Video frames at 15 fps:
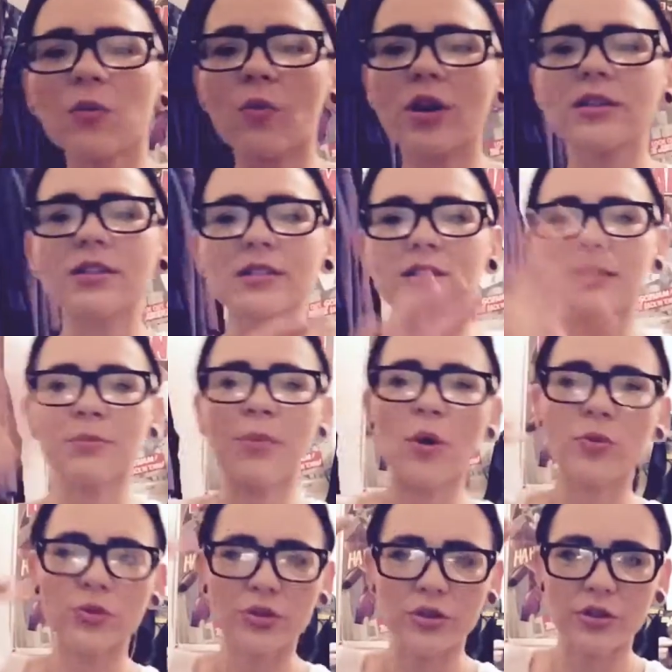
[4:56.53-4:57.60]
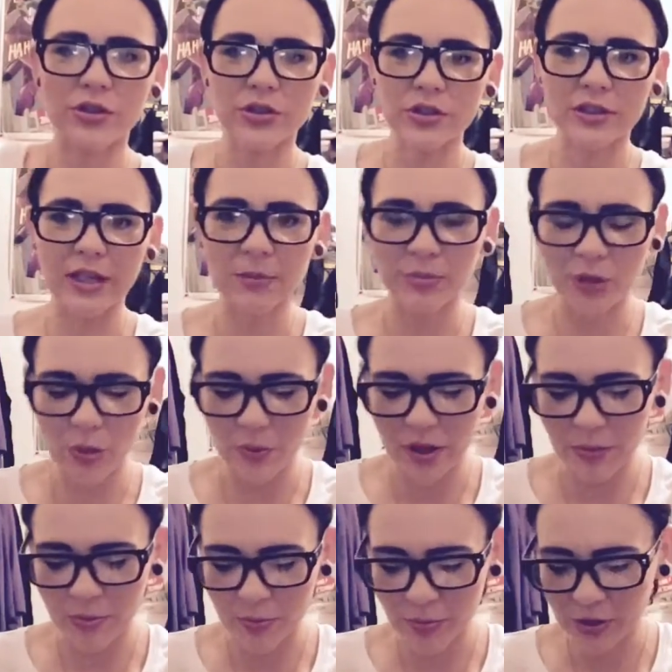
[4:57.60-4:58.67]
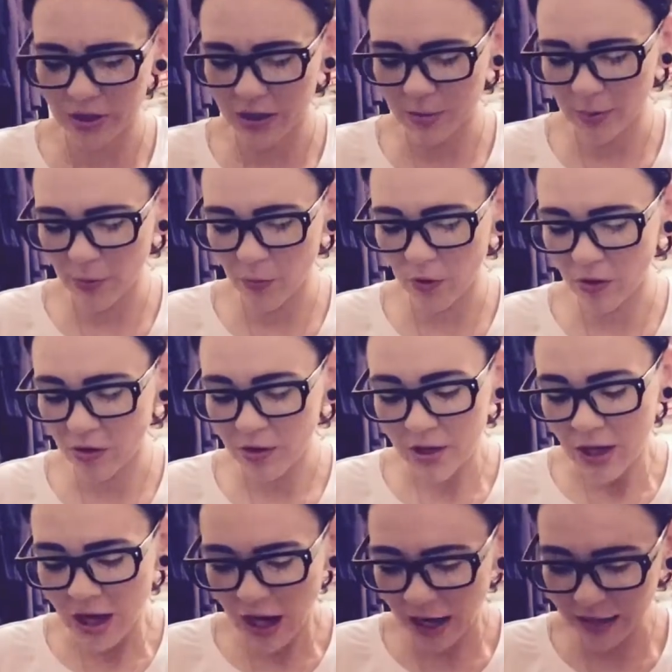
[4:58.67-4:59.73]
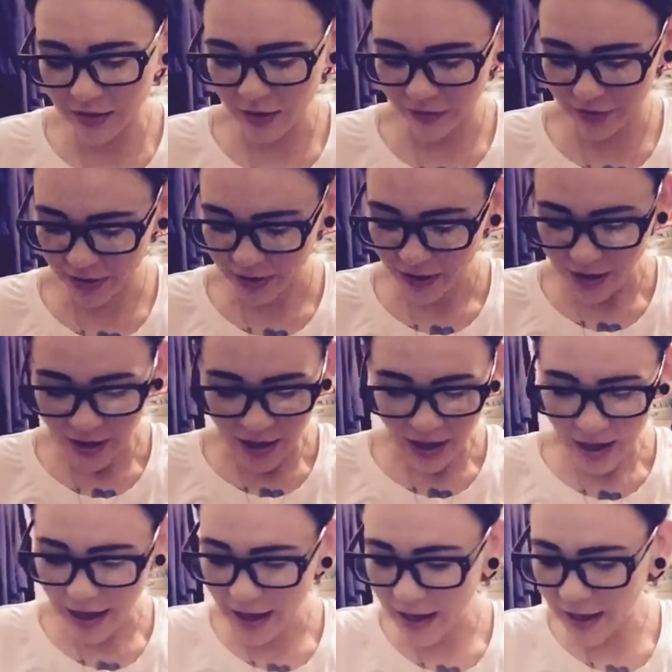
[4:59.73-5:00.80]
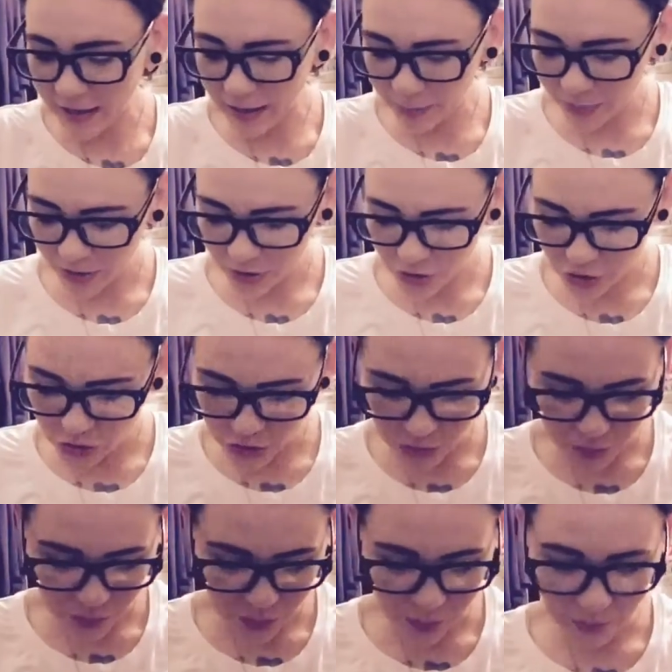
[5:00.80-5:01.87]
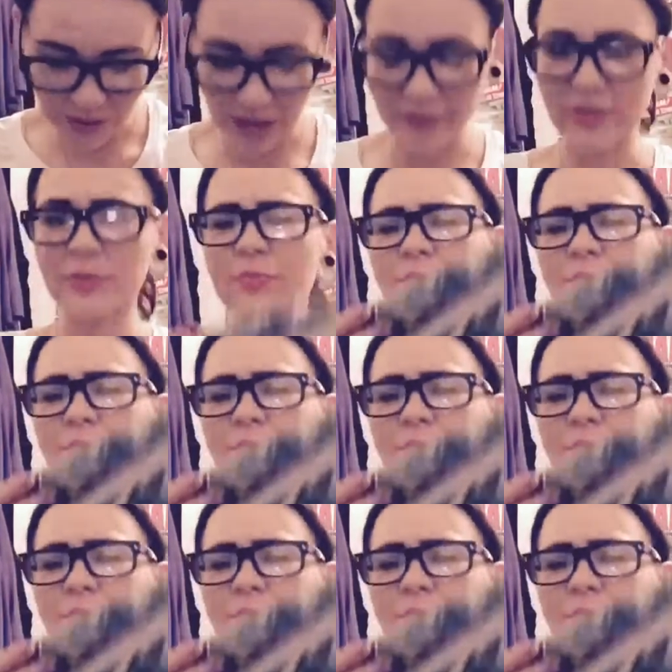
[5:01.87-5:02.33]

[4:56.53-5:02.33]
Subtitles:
of want this as a poster and just like blow it up and put it on my wall. I love it. And I'm going to show you, we have some